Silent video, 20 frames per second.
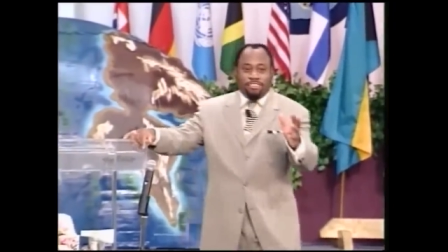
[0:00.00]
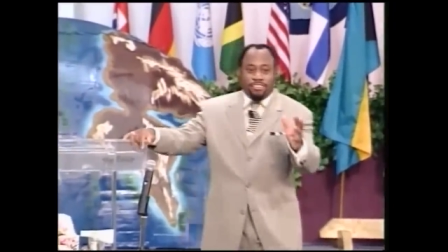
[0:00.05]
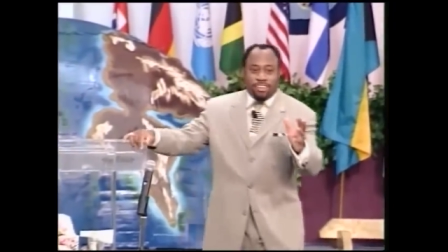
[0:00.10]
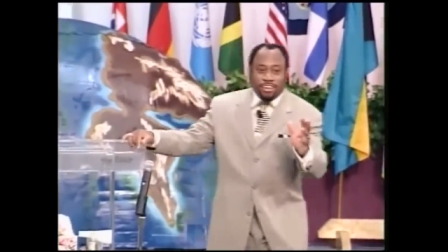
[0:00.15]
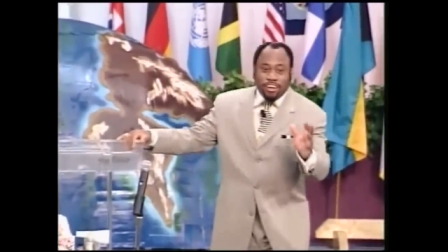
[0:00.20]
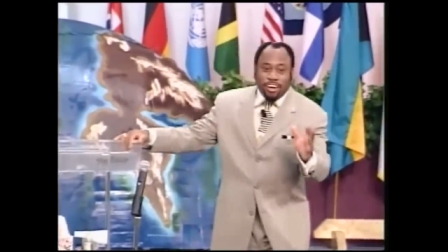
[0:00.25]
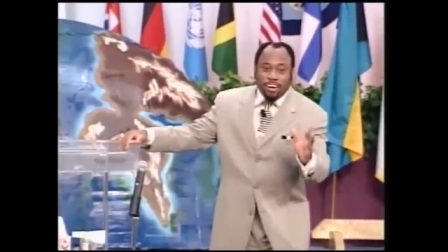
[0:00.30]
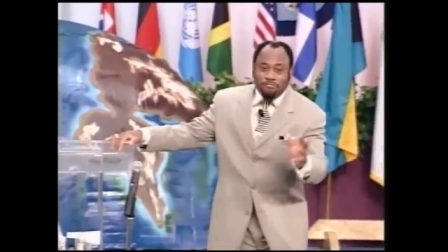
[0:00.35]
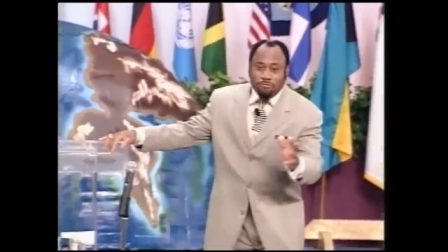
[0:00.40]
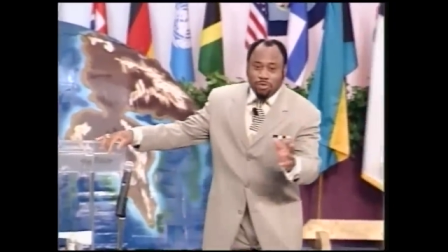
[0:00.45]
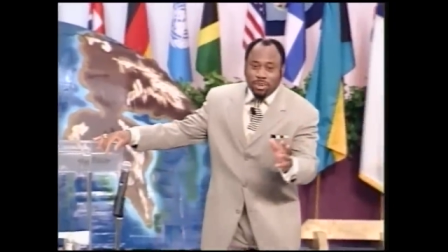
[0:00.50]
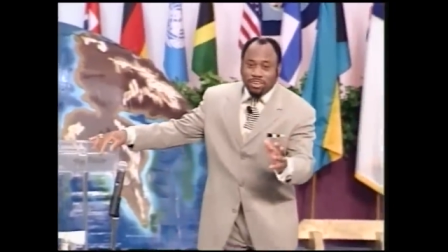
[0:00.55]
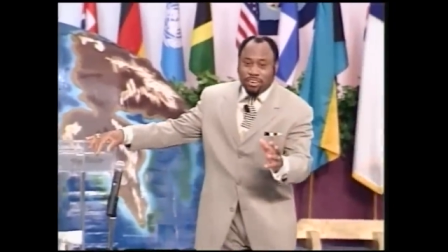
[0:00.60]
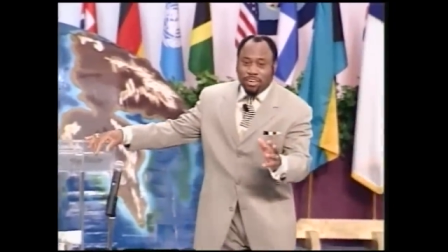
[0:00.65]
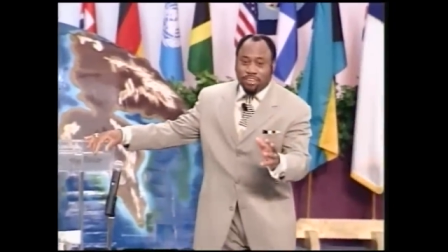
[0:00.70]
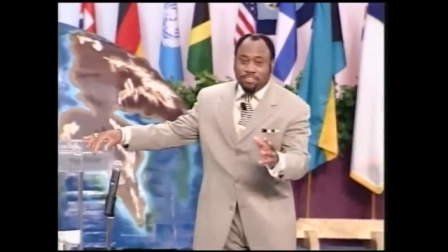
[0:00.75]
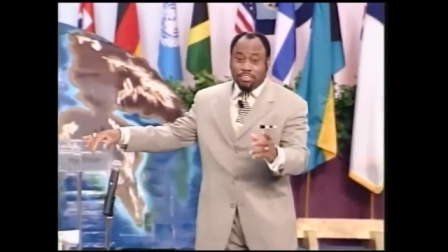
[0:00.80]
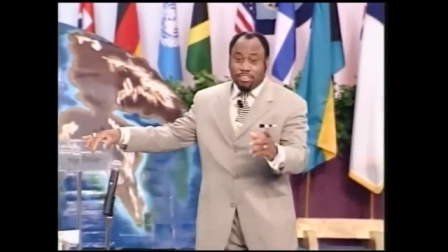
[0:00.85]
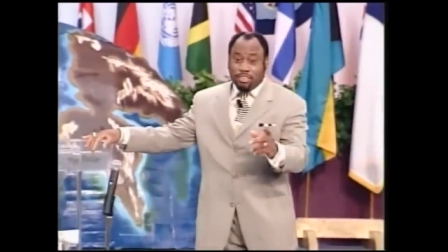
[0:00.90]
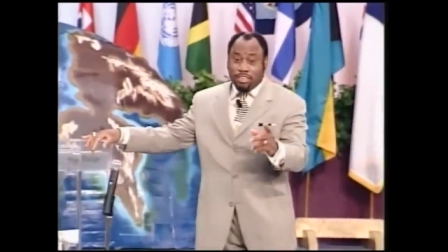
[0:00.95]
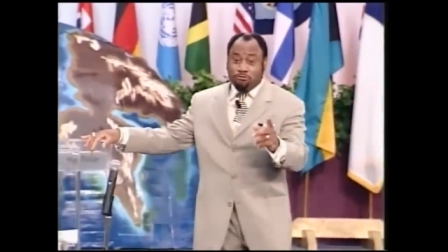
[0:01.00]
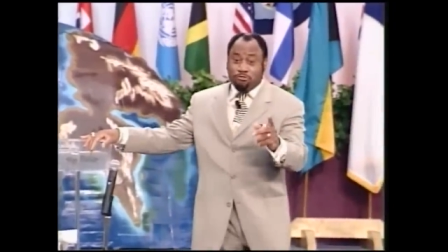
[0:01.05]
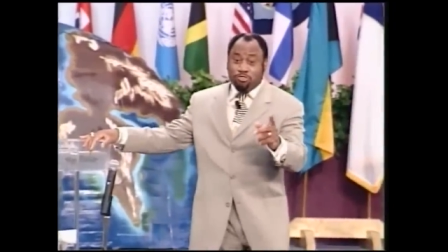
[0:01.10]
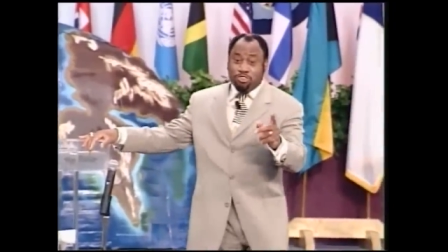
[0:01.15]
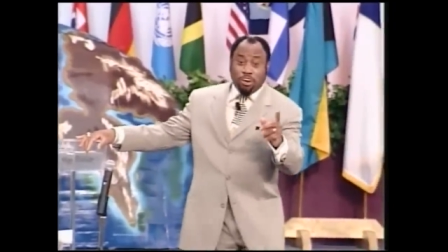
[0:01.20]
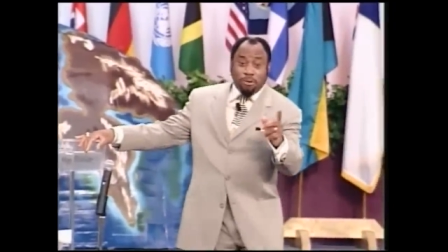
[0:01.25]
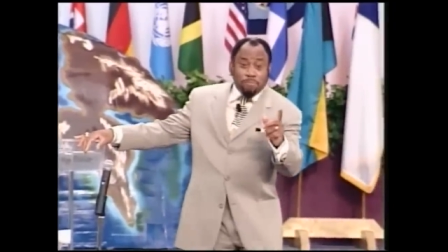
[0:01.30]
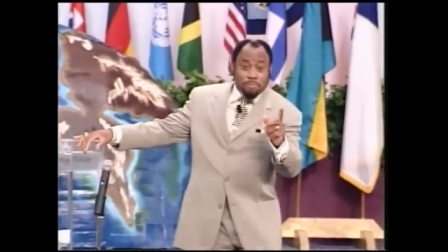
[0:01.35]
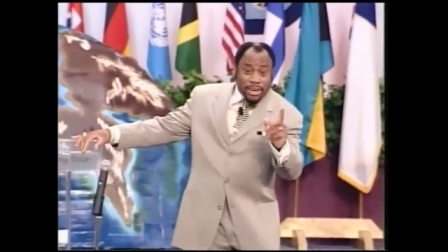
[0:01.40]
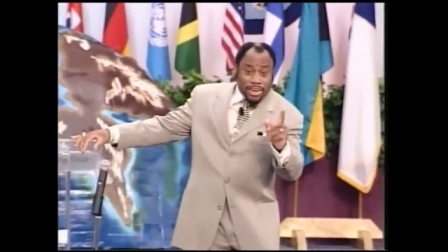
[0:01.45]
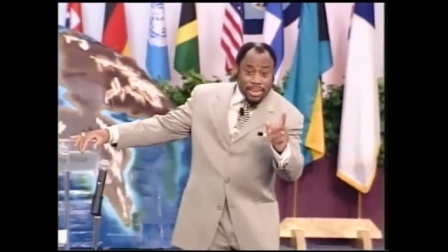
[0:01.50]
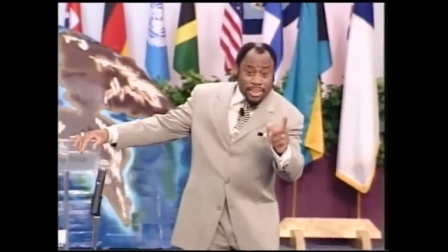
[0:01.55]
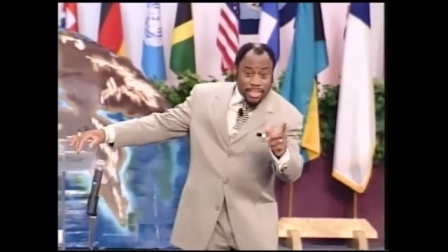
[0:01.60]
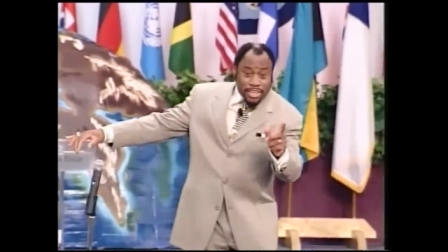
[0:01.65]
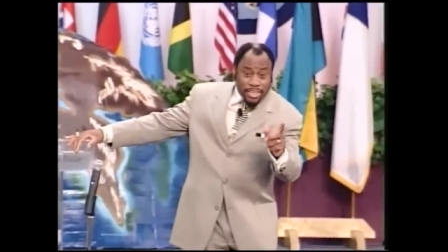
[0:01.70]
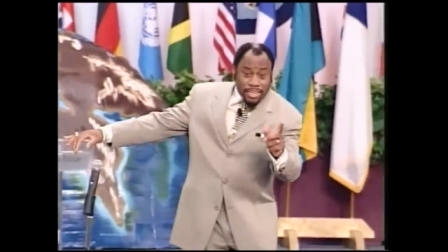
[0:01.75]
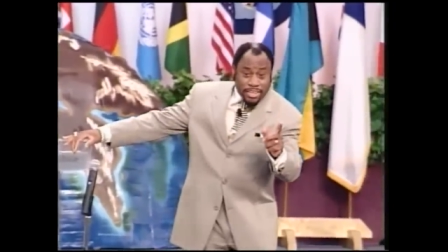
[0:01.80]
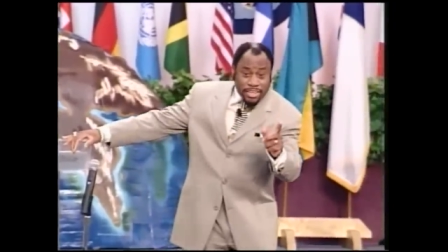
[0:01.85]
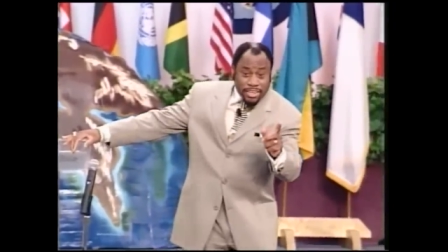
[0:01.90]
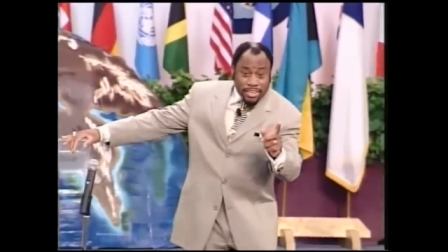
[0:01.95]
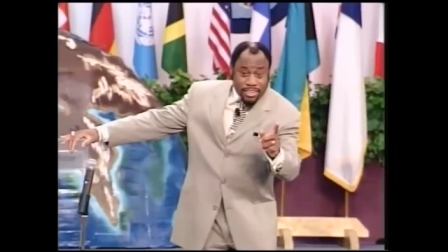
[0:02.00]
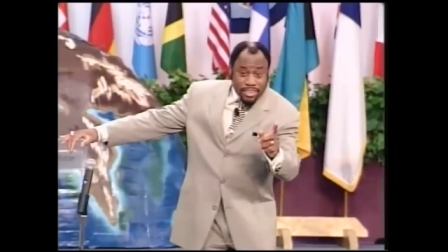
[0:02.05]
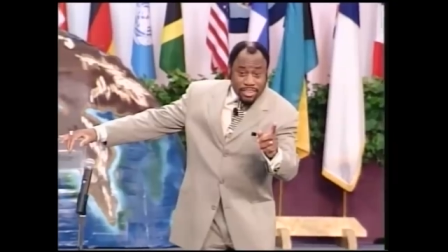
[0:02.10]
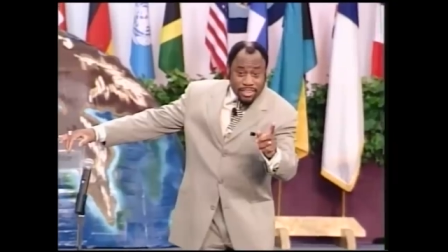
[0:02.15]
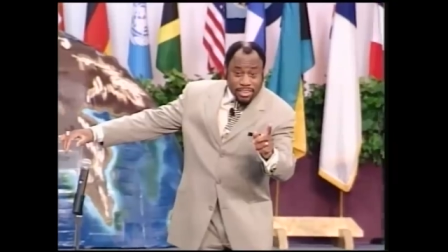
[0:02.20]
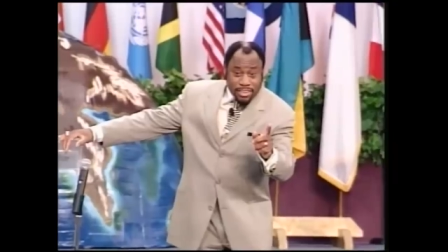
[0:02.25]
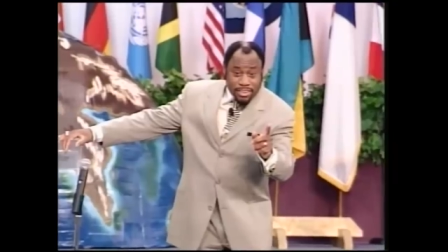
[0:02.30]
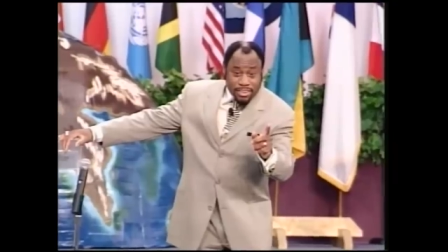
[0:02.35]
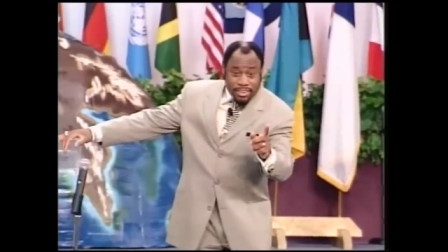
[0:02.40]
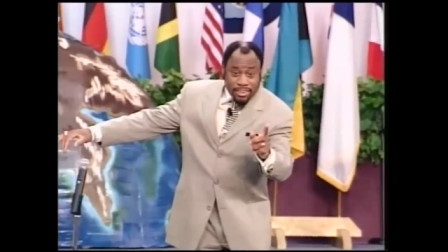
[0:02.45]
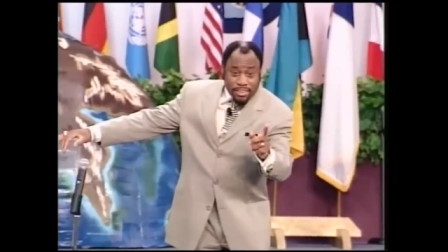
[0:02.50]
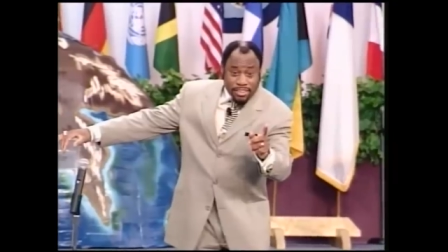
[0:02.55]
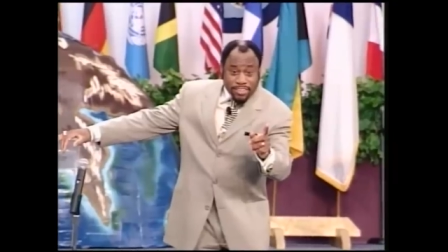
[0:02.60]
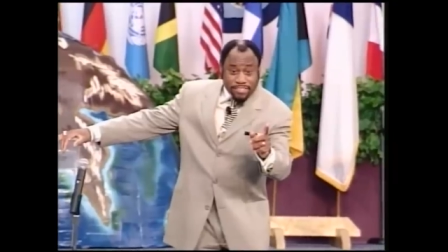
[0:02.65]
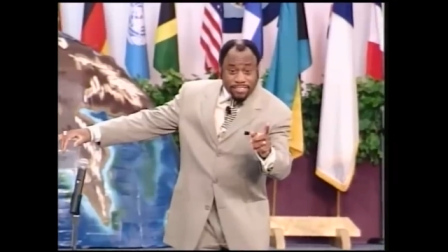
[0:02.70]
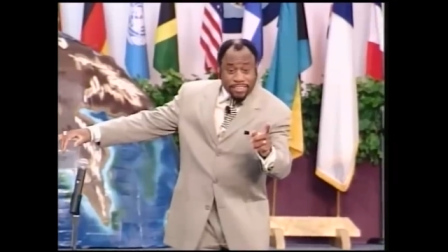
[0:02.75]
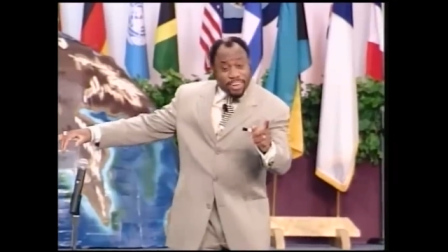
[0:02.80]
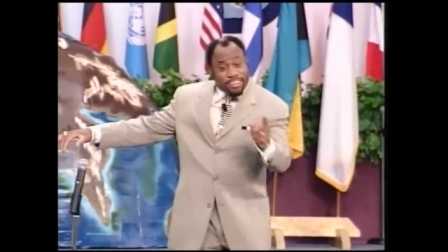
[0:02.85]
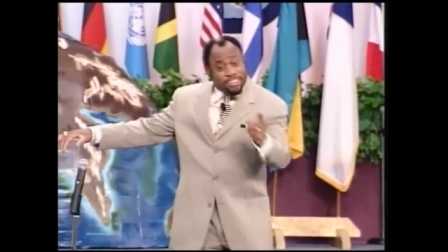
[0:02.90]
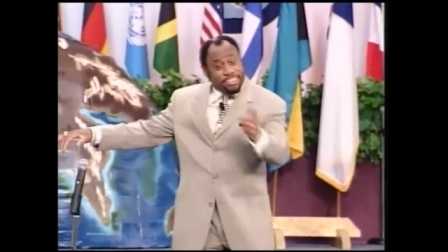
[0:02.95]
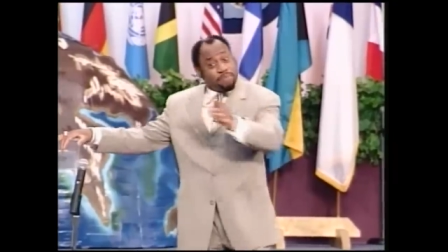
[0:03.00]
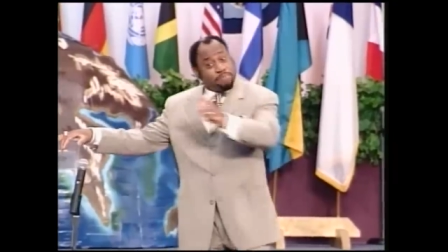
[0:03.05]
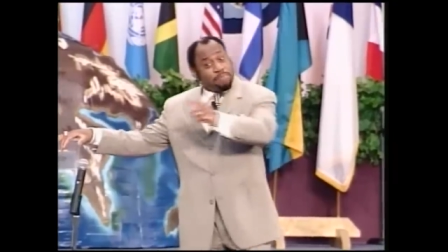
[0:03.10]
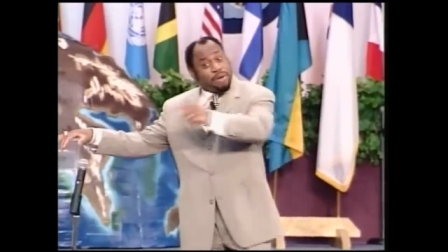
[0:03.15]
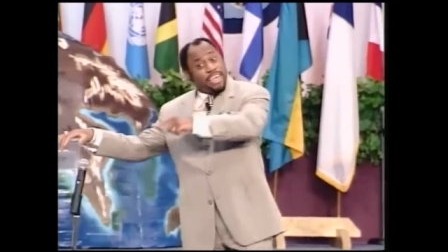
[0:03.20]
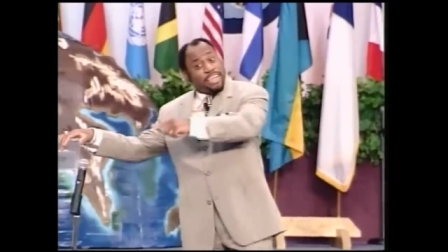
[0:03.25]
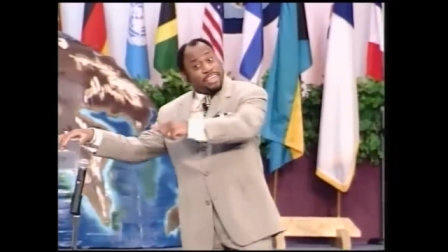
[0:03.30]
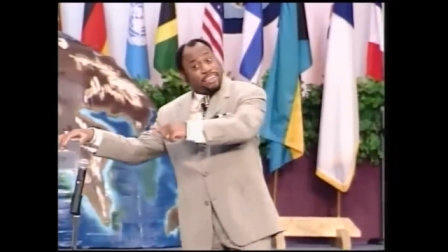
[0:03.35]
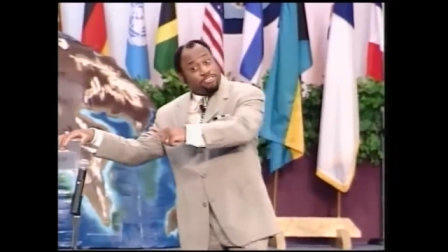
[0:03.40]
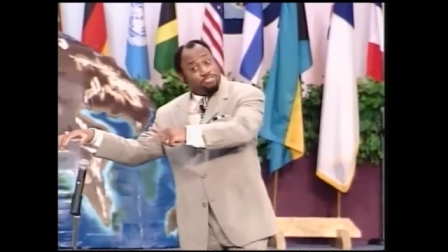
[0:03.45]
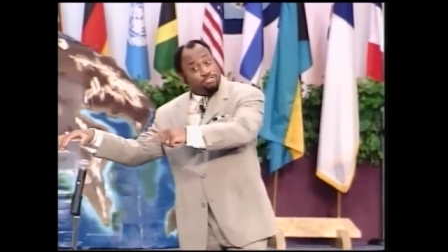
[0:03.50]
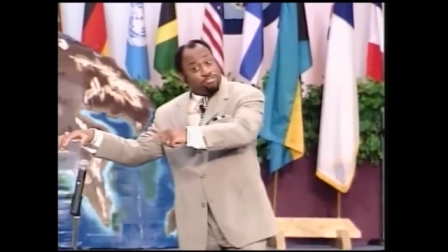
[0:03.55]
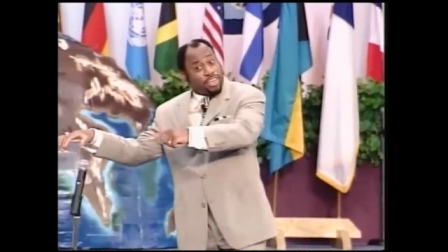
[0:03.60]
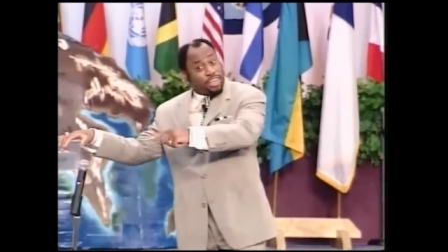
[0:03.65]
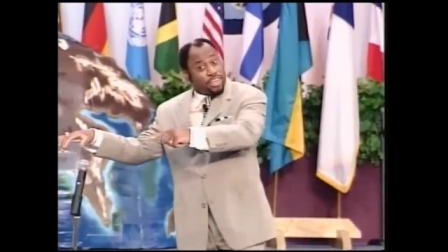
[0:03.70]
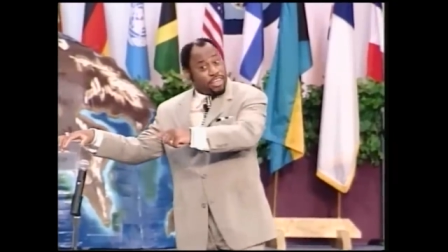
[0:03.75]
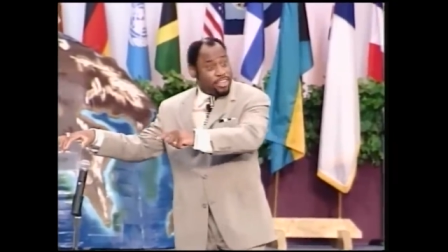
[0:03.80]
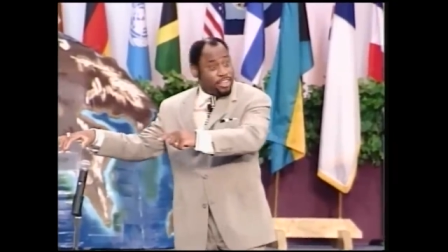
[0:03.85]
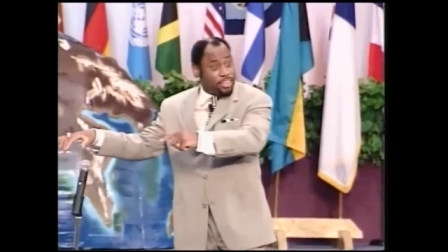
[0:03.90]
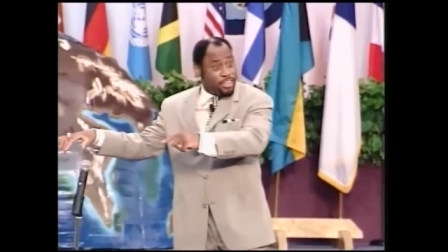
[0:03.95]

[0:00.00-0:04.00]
the government doesn't give you your money. They send it to the bank, don't they?